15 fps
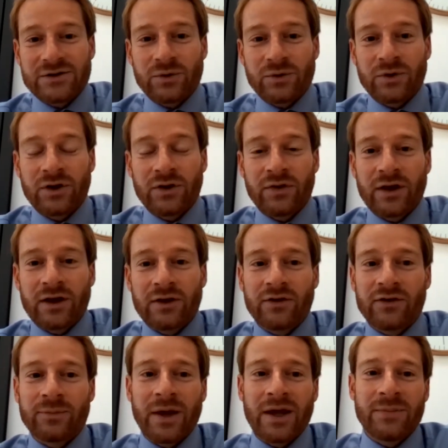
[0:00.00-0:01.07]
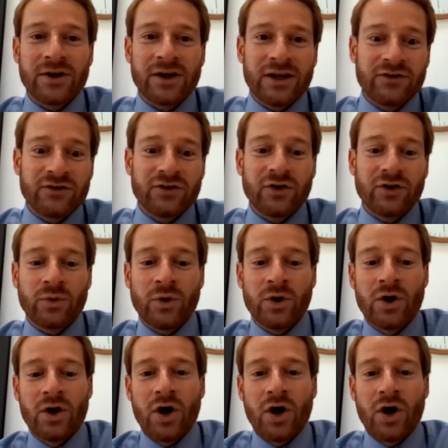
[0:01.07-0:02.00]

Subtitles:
or you think there's maybe an issue